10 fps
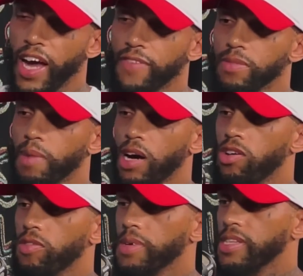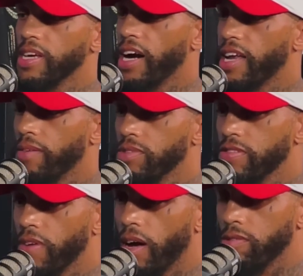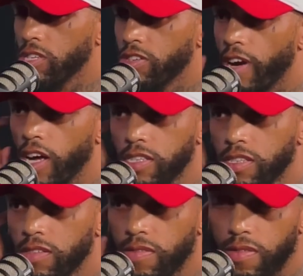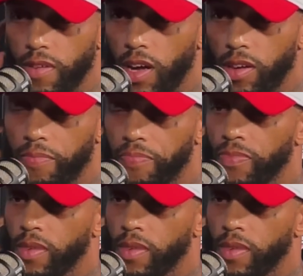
after my homie died, I was crushed, right?